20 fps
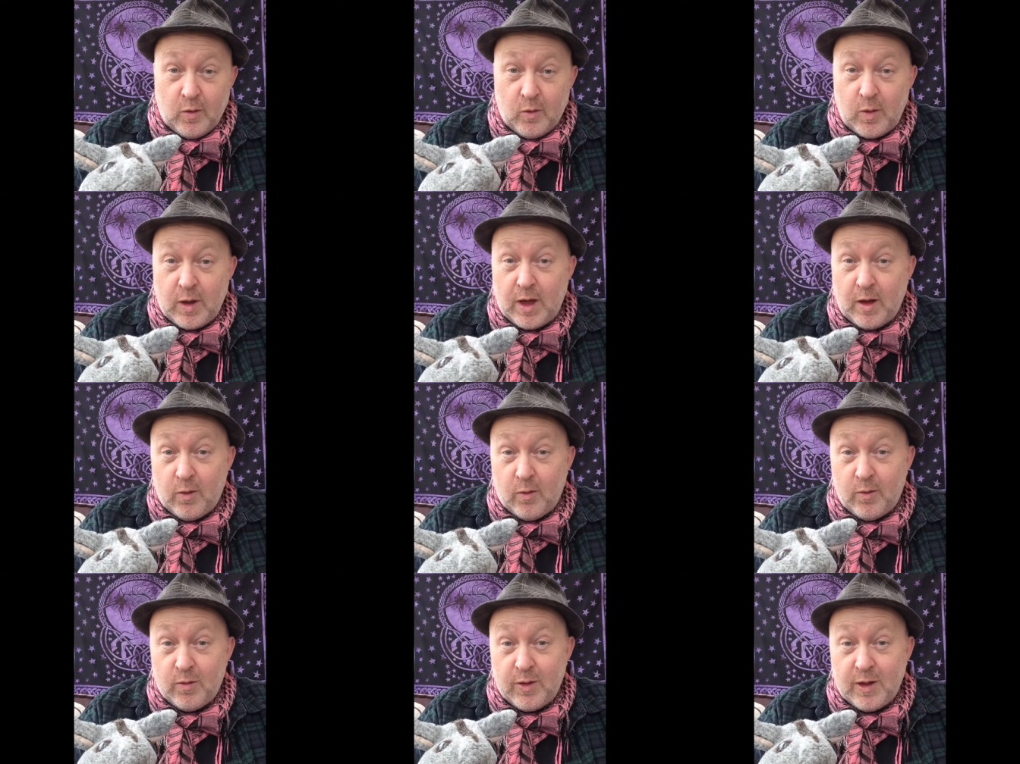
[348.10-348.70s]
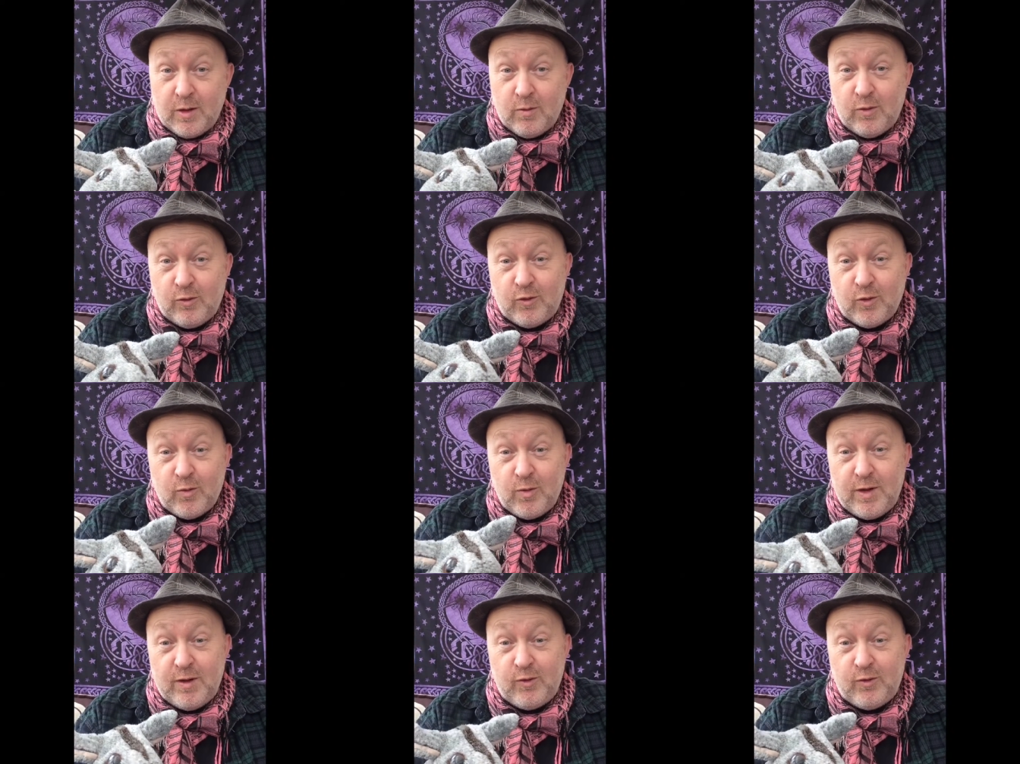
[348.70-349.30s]
Well, there was
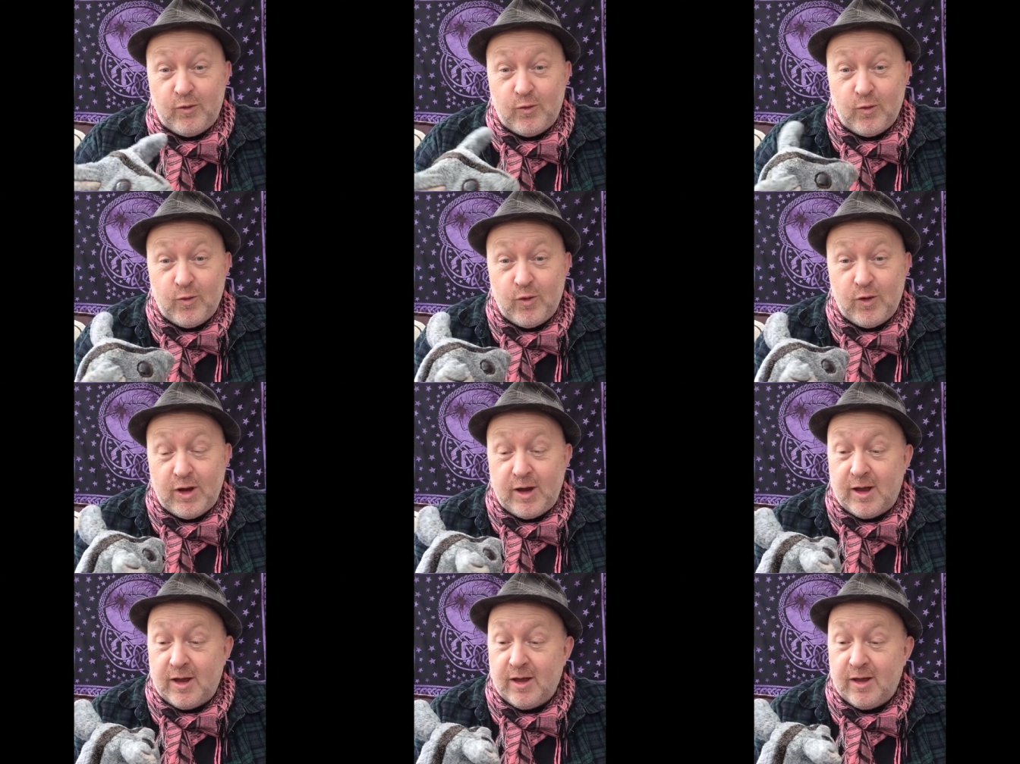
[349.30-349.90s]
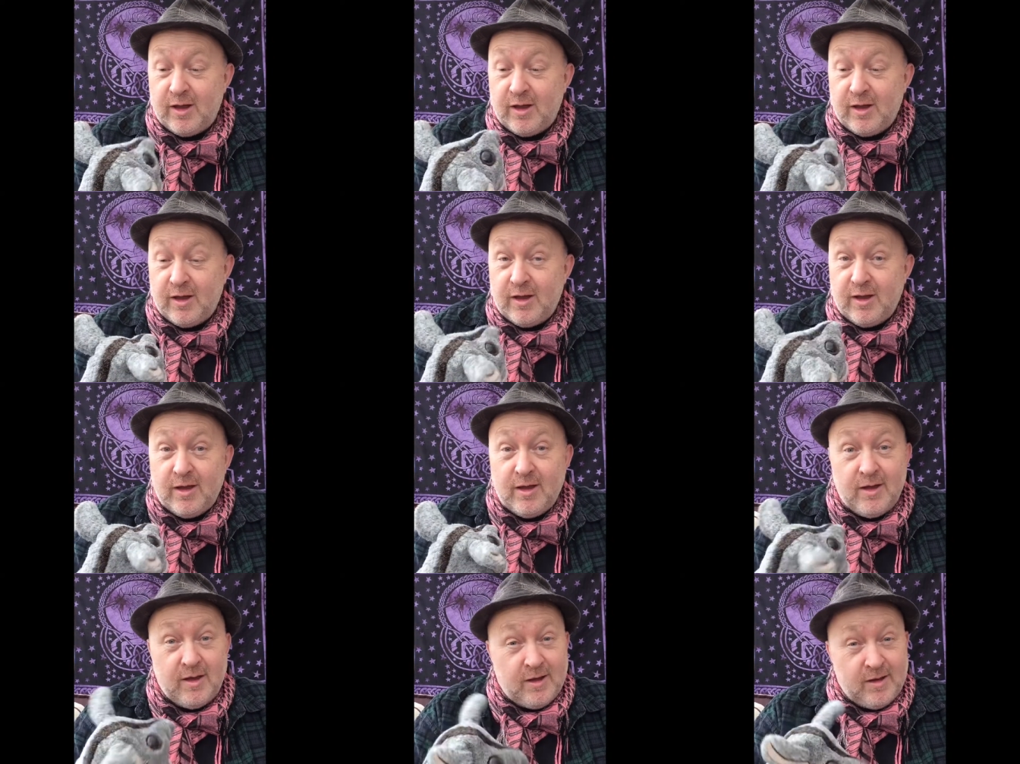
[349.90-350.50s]
a wee story,
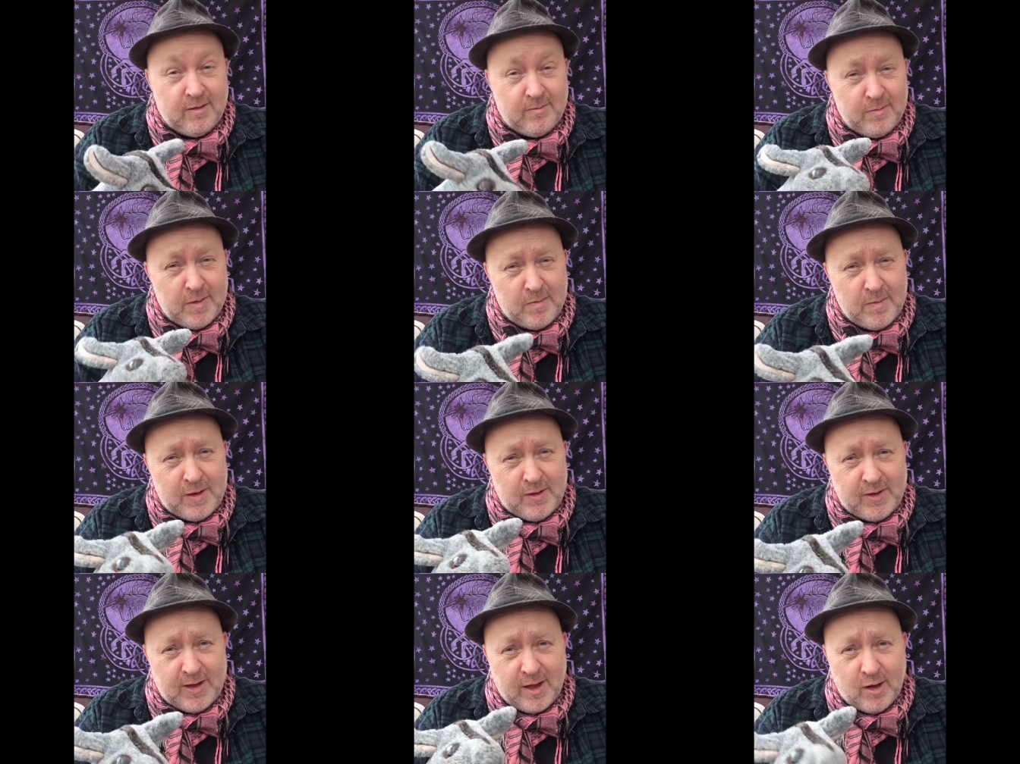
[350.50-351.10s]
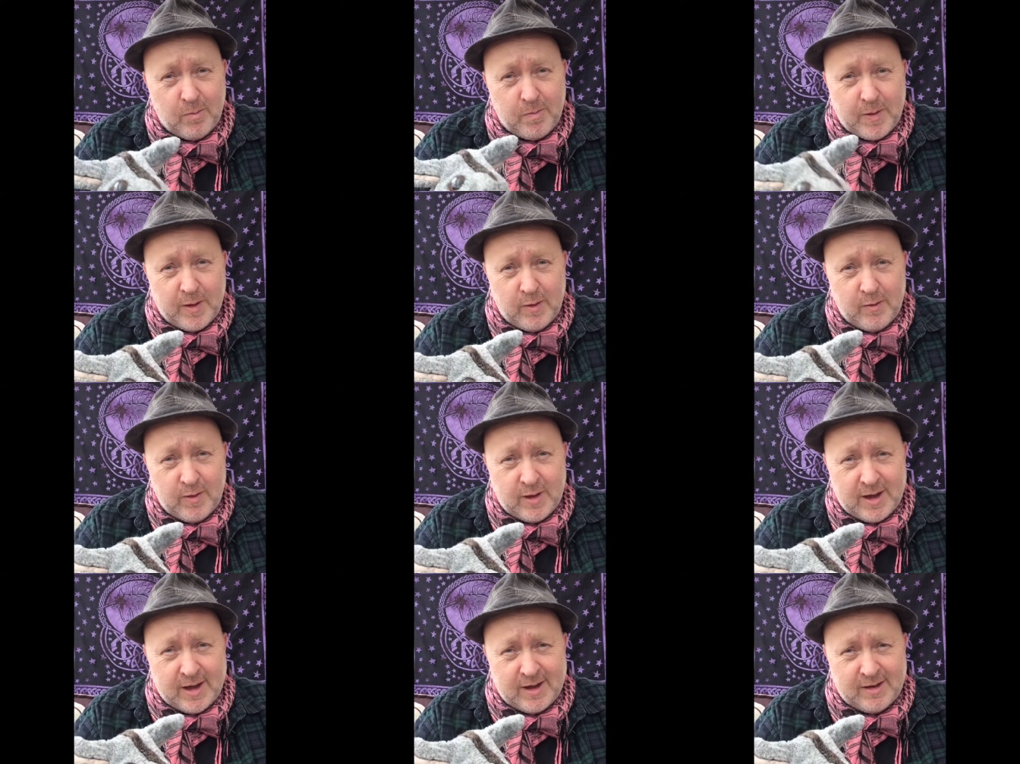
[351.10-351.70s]
maybe to help
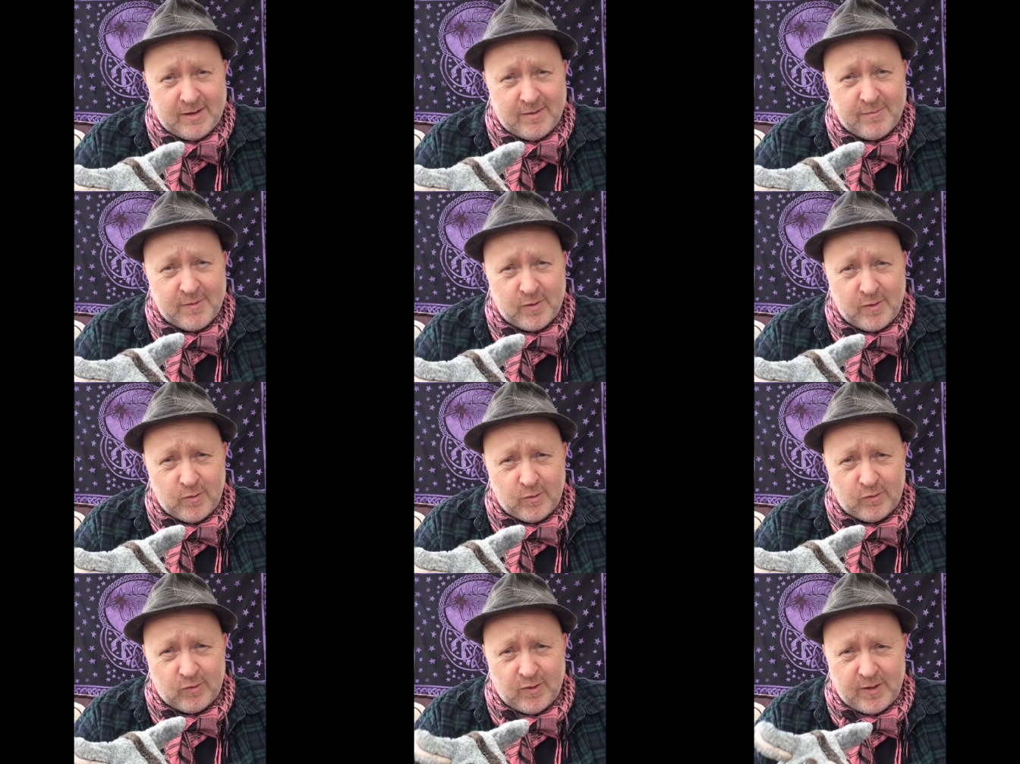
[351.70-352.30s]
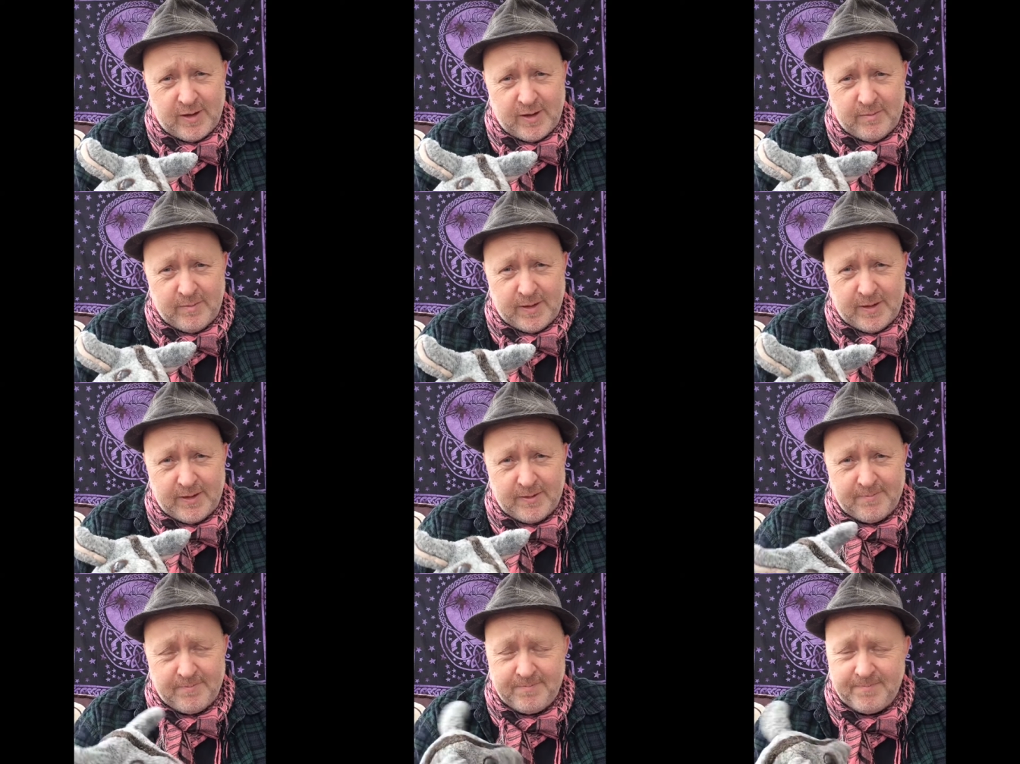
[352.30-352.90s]
out at a difficult time,
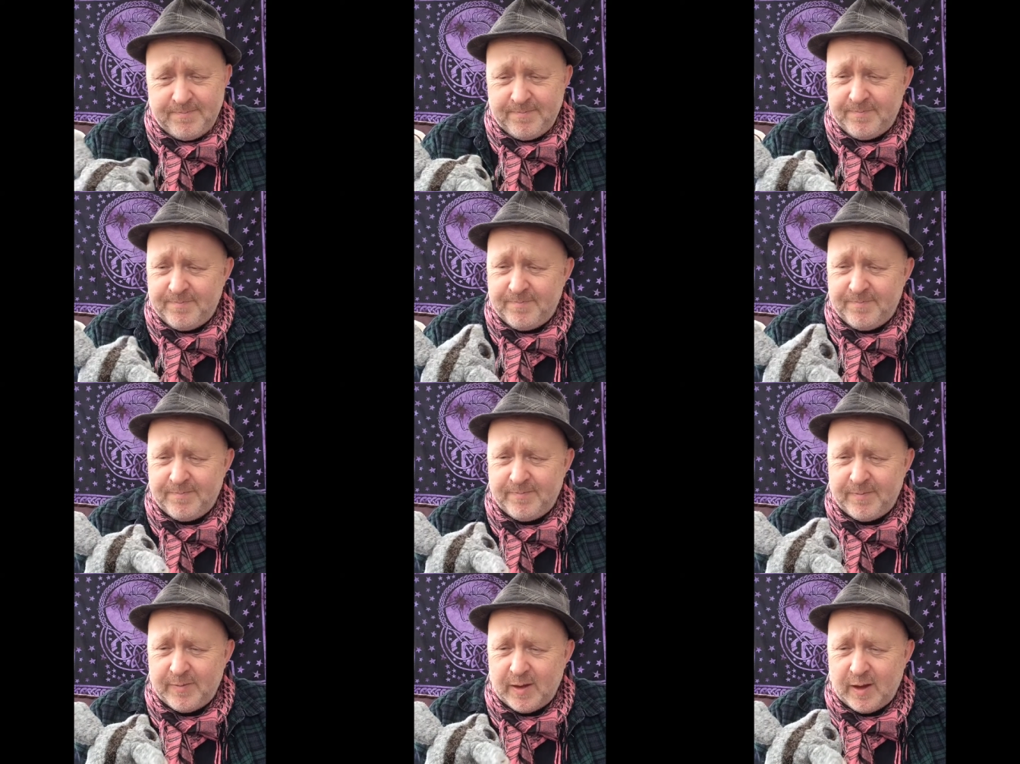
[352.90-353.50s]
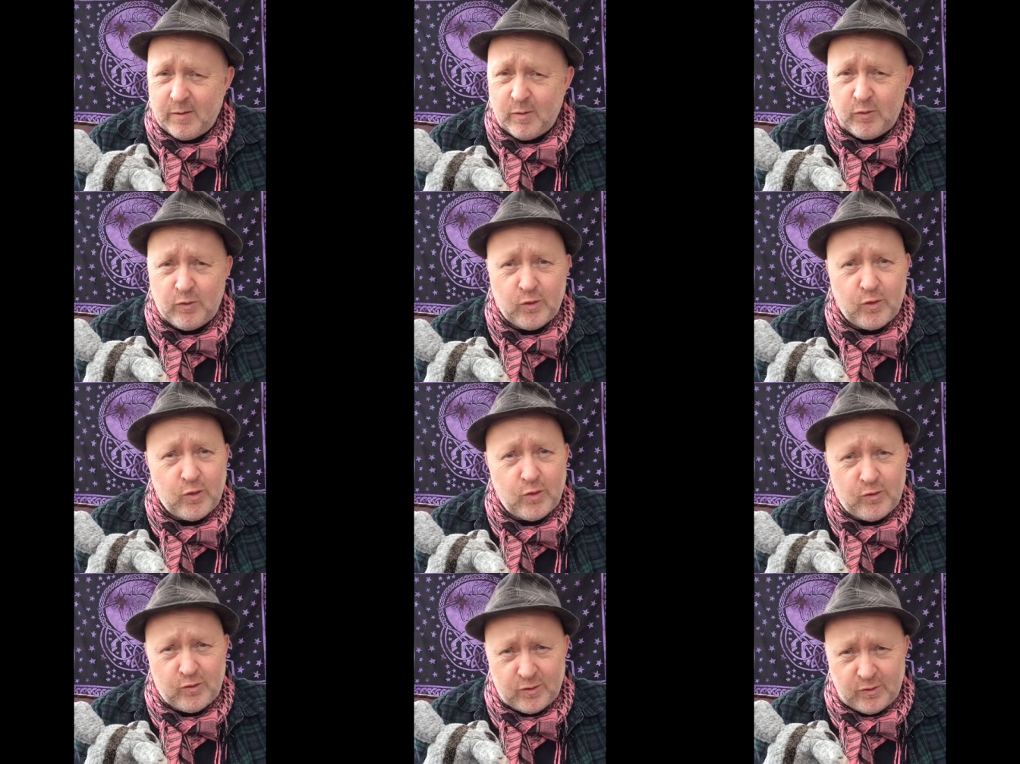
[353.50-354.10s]
eh? That was a
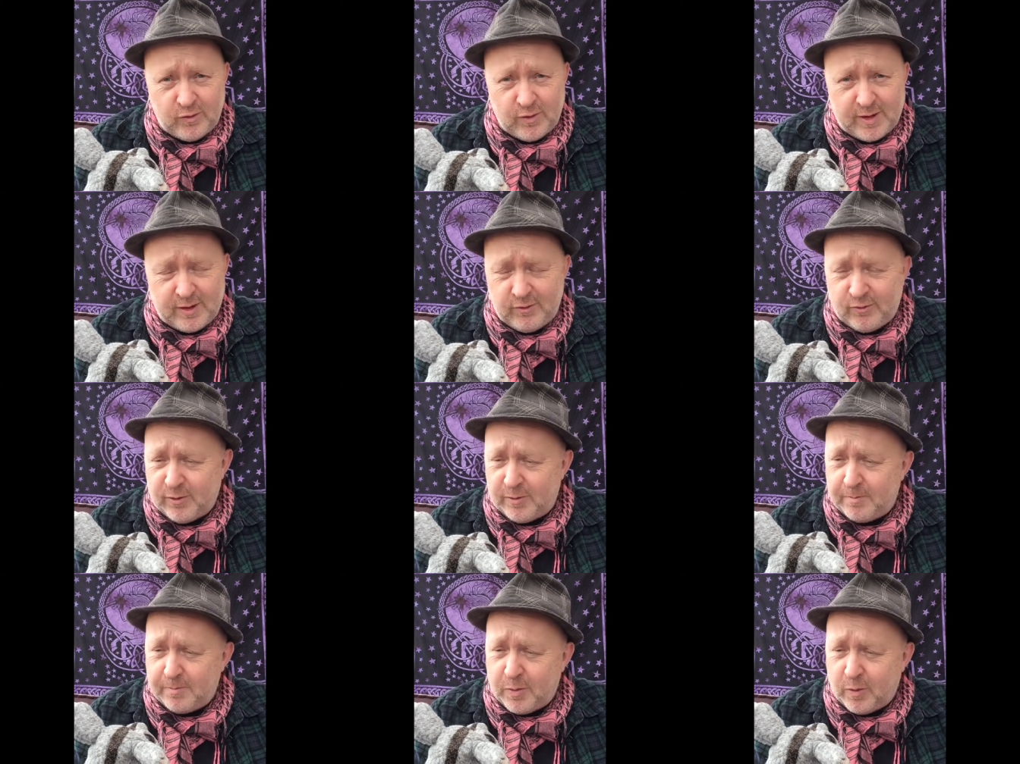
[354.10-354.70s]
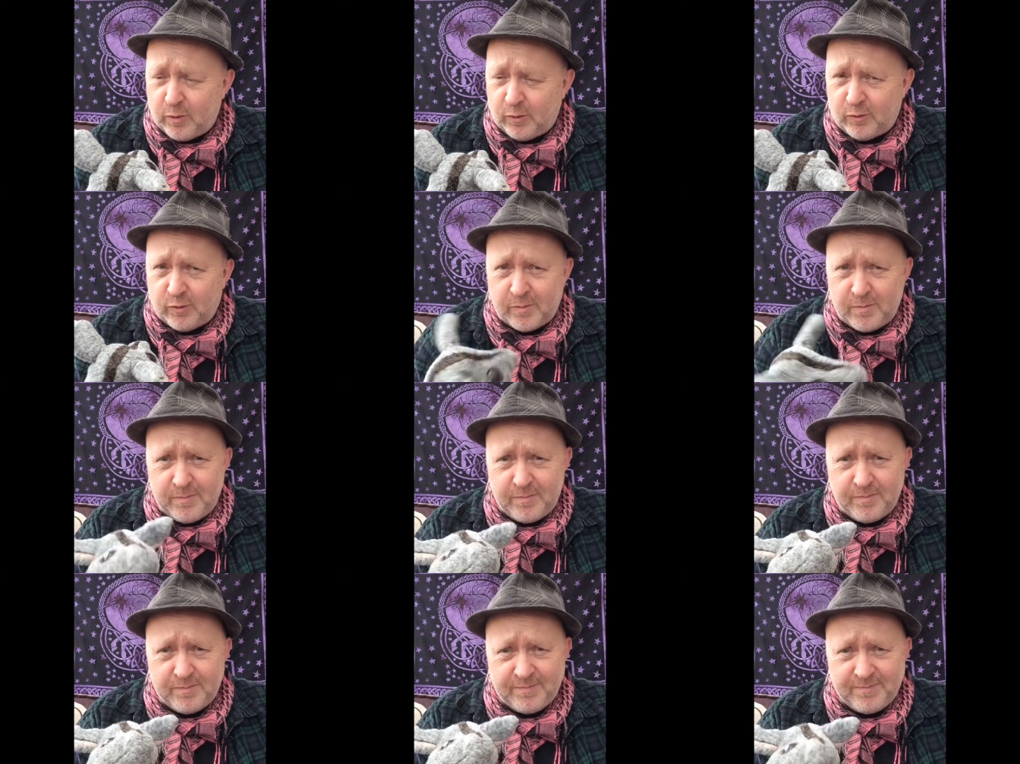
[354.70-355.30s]
good suggestion, Possum.